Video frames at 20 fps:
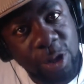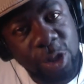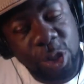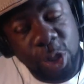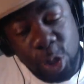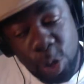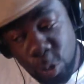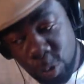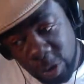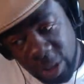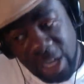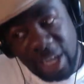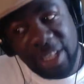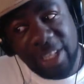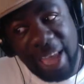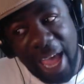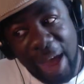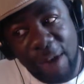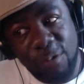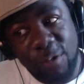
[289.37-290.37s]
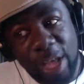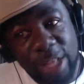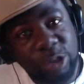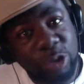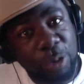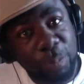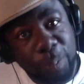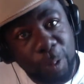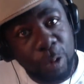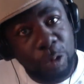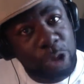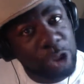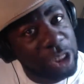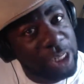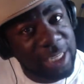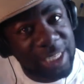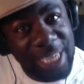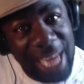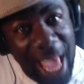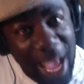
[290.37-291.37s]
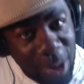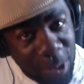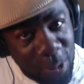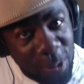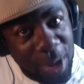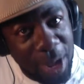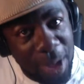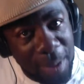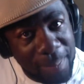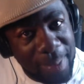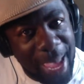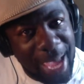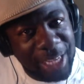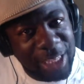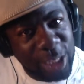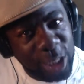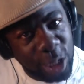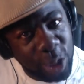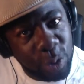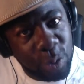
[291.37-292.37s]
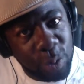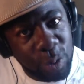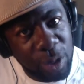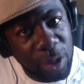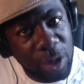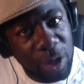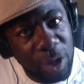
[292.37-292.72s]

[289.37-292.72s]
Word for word: do you think that retribution is not going to come back to you?